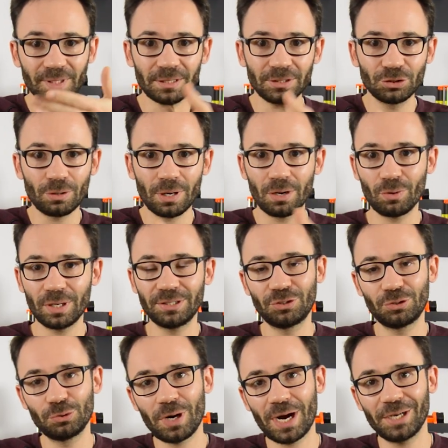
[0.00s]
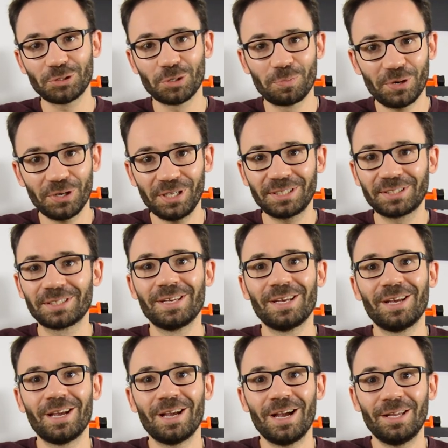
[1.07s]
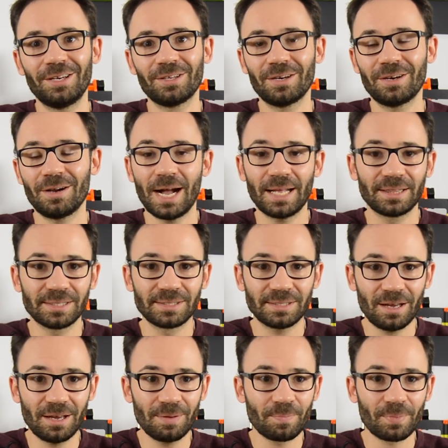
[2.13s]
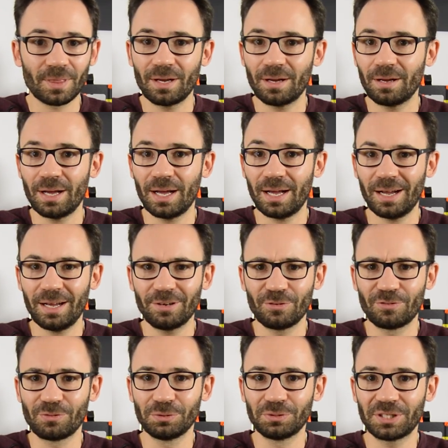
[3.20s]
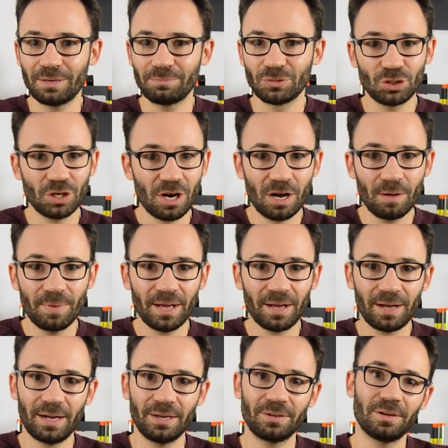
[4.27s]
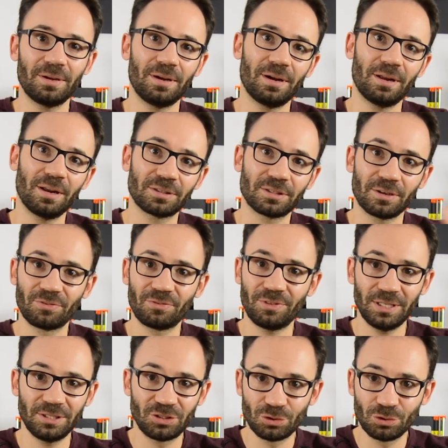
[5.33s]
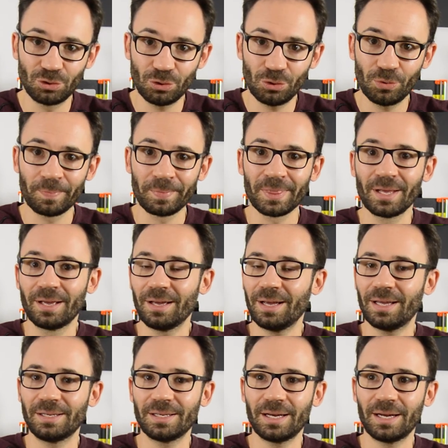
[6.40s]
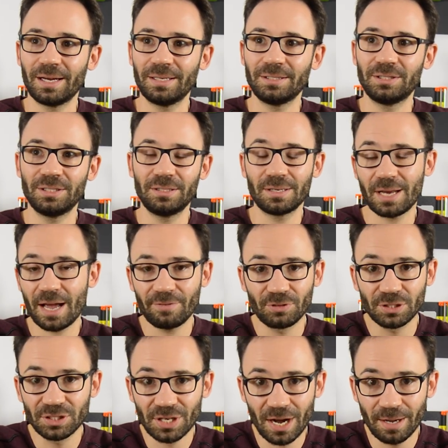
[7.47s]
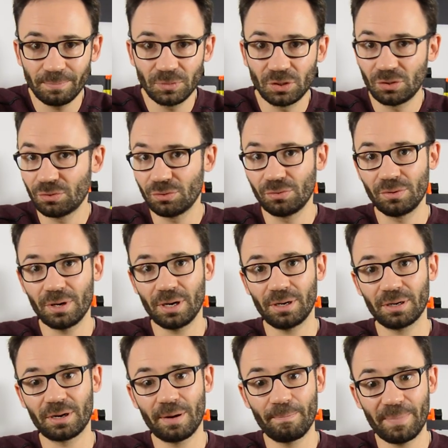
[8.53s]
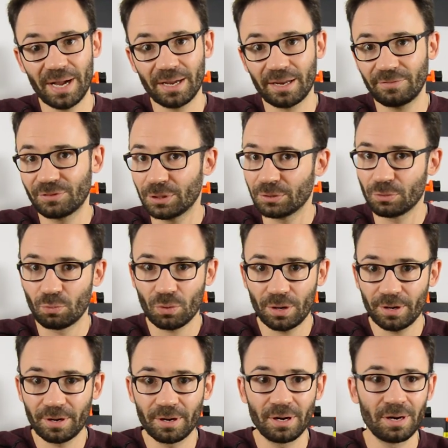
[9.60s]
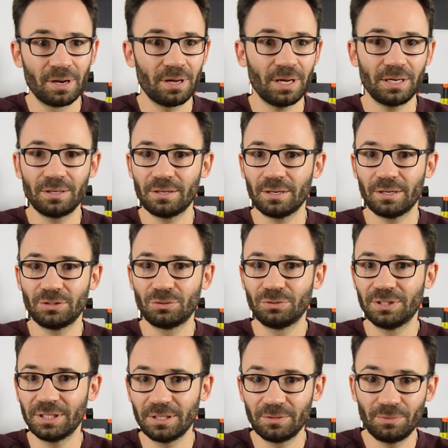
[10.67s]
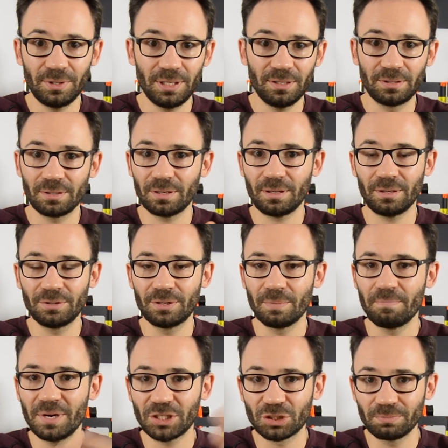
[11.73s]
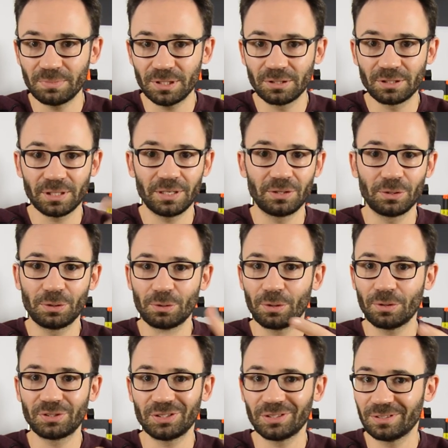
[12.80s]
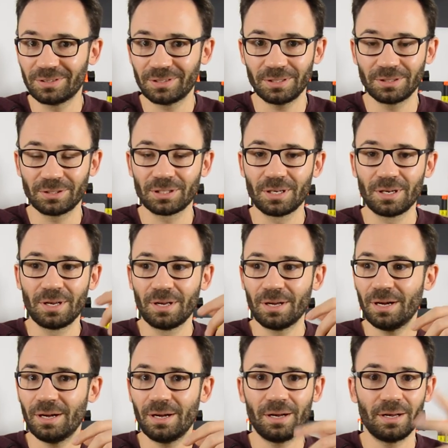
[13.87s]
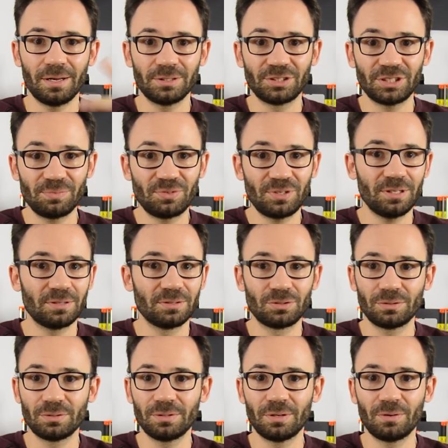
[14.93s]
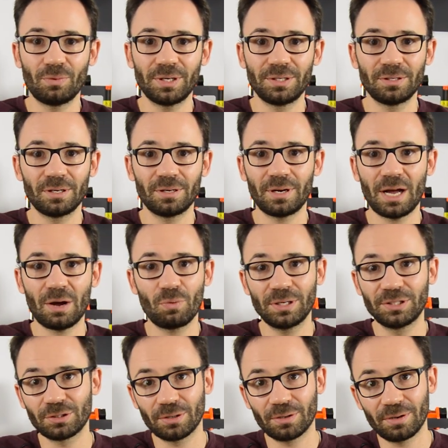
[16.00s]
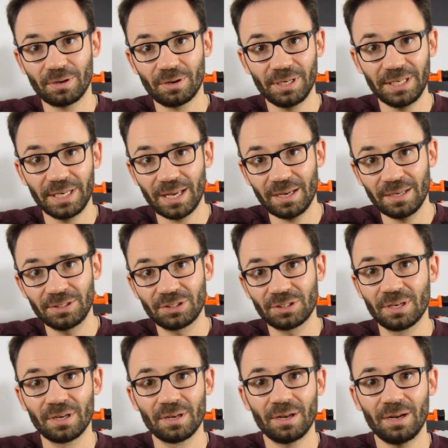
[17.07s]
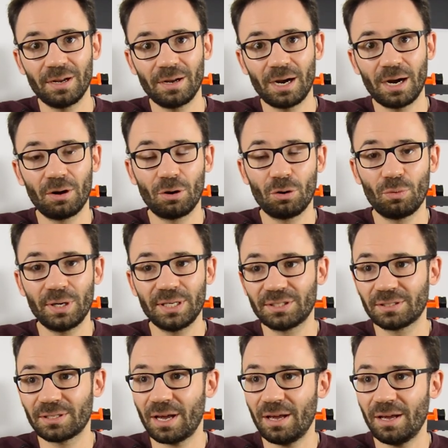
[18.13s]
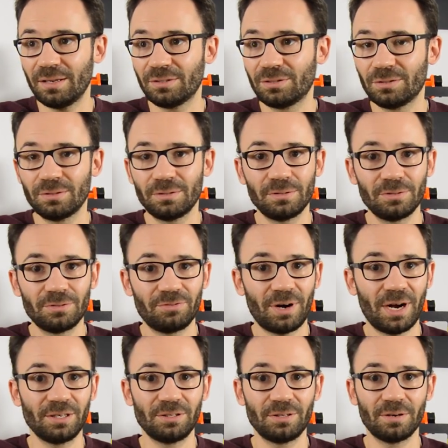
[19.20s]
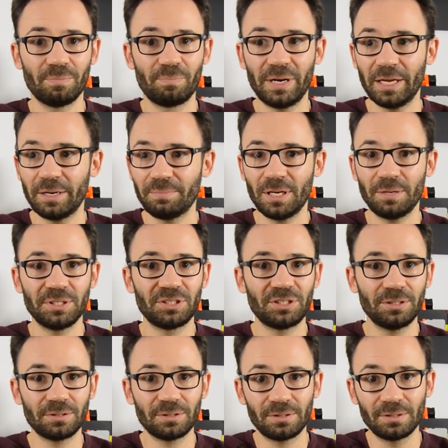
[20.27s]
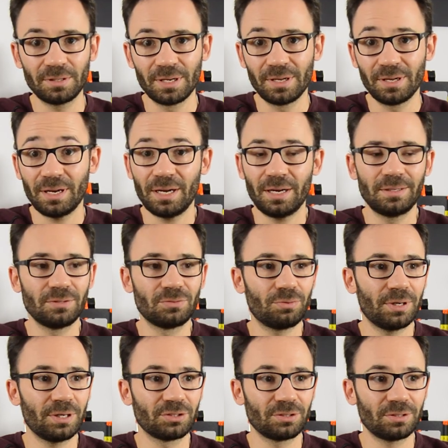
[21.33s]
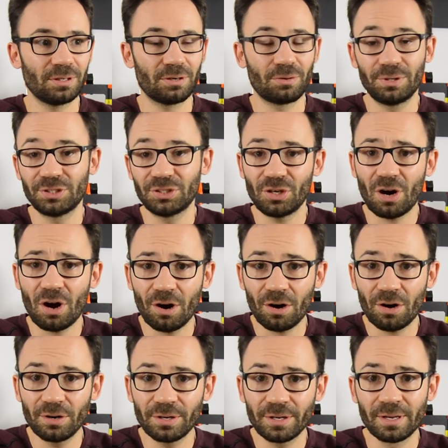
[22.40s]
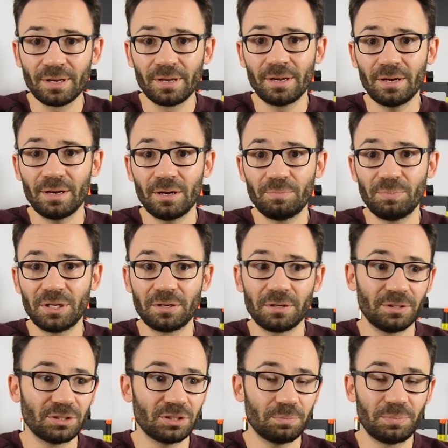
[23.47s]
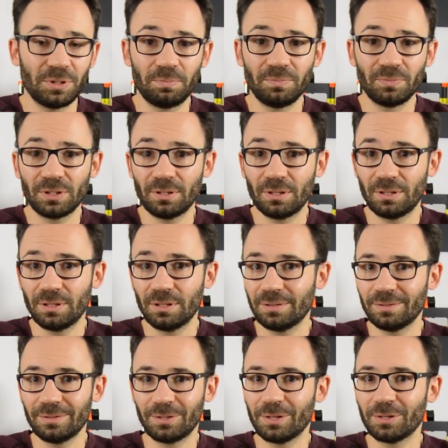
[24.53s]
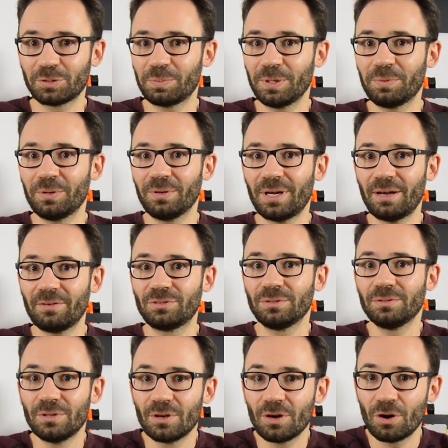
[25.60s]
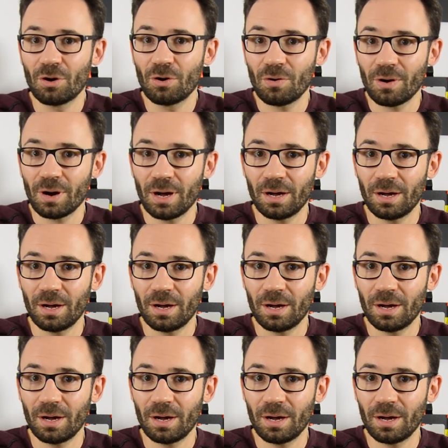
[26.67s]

So I went to hydroponics, and at the time I had a full-time job, I had a lot of things to do, and I didn't have the time to come back after the work and to deal with all the measurements and the dosing things. Same thing, to when I went on holidays, I always had to find a plant babysitter, and it was crazy hard because those people have to know